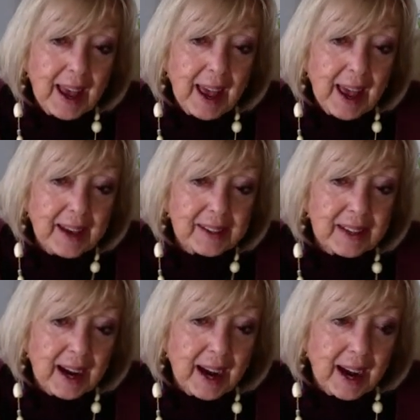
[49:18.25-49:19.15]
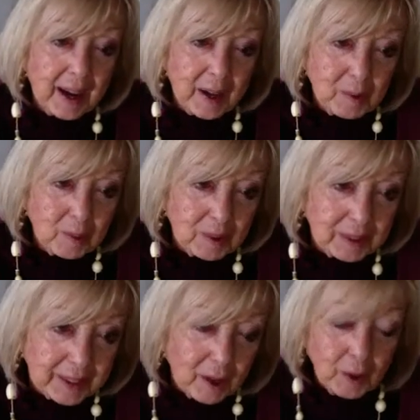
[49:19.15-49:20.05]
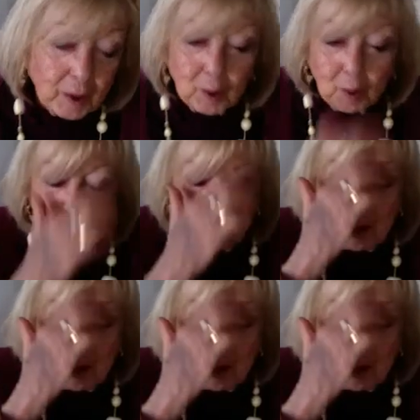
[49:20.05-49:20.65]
and I will tell you